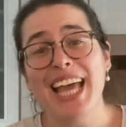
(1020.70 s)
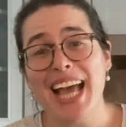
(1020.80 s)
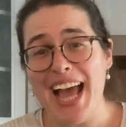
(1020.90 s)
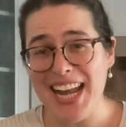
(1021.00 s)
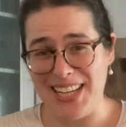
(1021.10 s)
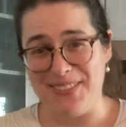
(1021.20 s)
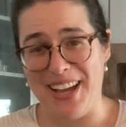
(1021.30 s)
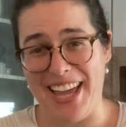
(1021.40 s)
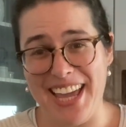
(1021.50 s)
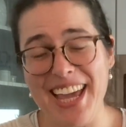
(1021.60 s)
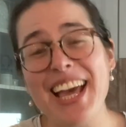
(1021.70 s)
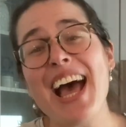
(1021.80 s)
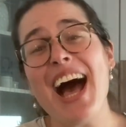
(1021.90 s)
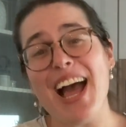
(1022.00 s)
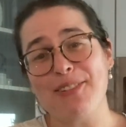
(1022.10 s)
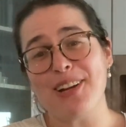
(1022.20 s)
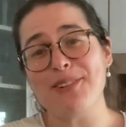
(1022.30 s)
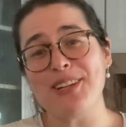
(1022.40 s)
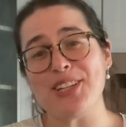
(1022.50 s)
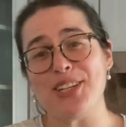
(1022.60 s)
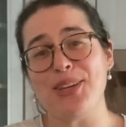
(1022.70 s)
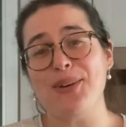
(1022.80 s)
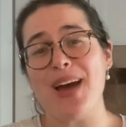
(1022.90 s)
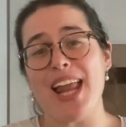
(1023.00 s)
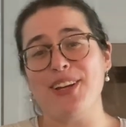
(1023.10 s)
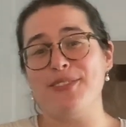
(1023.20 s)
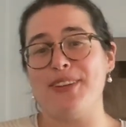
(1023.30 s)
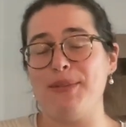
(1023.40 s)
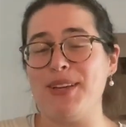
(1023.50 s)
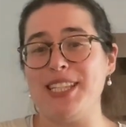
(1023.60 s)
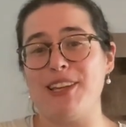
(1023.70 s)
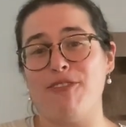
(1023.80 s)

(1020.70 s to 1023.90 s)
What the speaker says: Anyway, I want to wish you and your families a